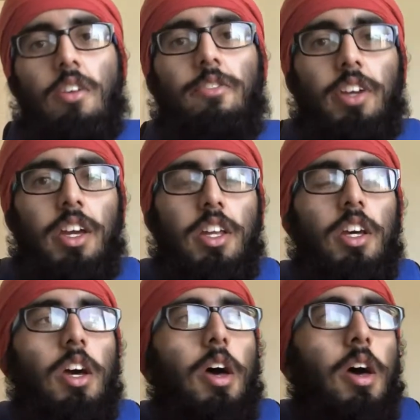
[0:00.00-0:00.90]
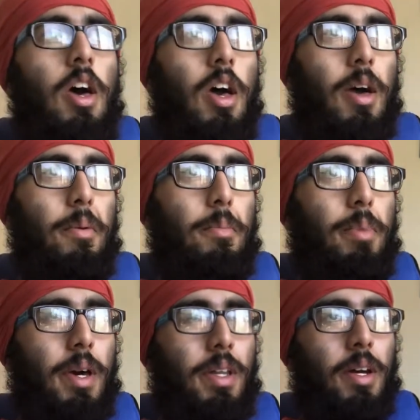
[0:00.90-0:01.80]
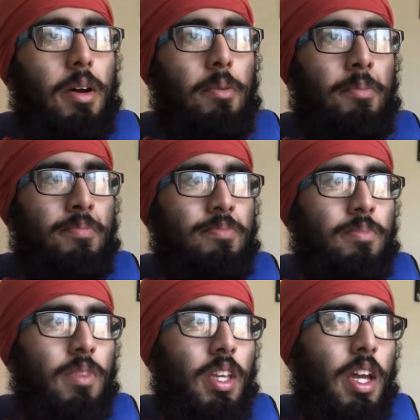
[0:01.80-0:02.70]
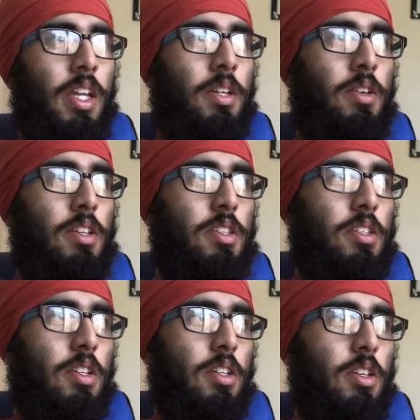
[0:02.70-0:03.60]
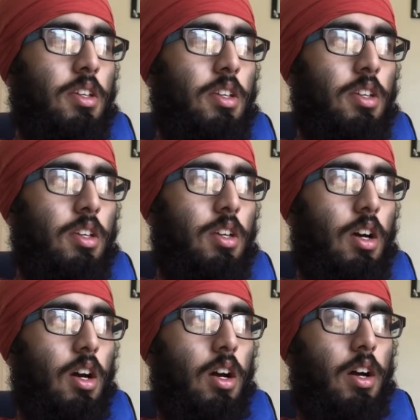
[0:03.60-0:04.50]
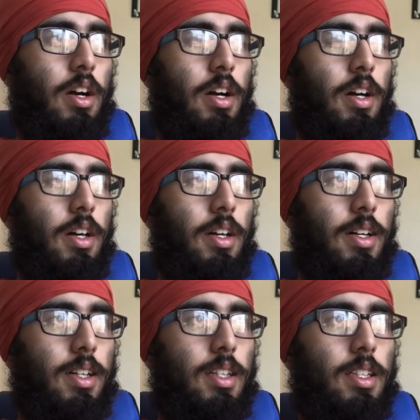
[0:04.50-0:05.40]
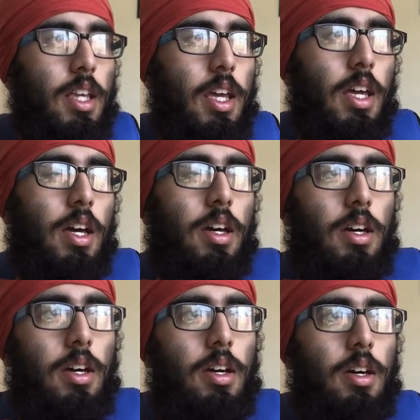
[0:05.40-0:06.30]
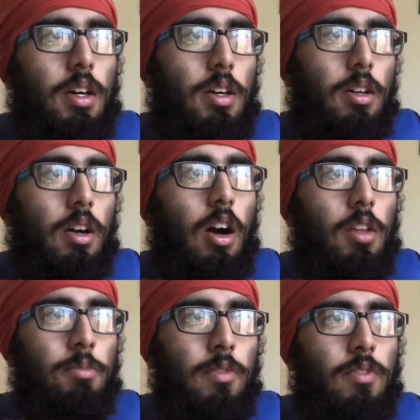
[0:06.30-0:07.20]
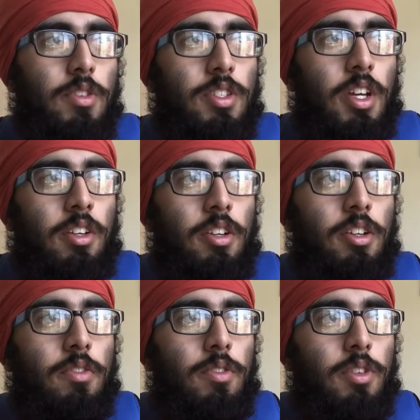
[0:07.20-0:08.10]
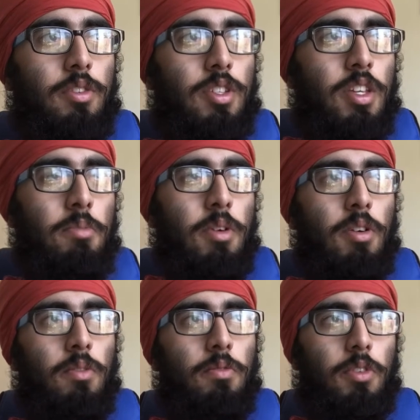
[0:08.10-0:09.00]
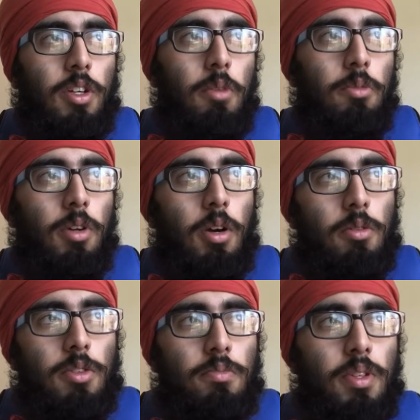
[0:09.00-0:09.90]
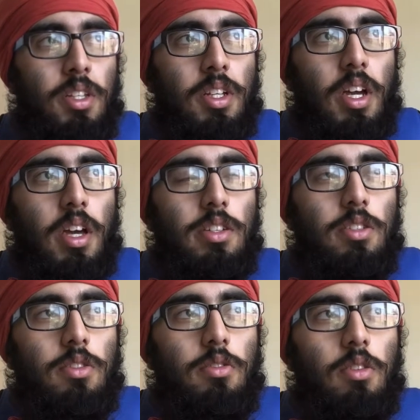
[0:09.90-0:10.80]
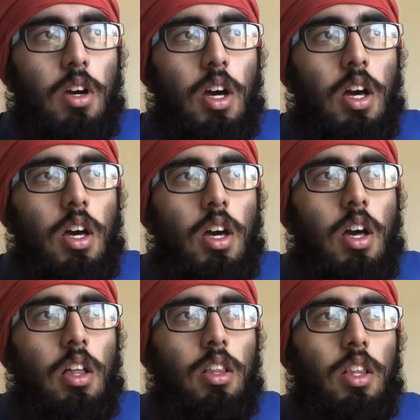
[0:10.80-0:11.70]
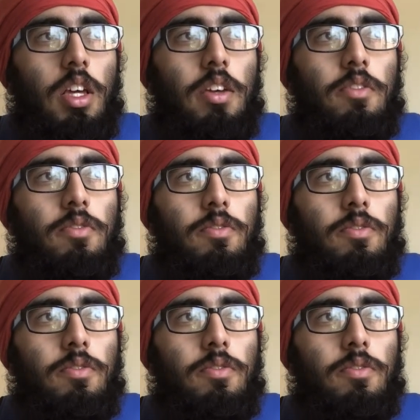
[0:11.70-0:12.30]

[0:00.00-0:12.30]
forget. But anyways, they called me for a second interview. They sent me home for a couple hours, but then I had to leave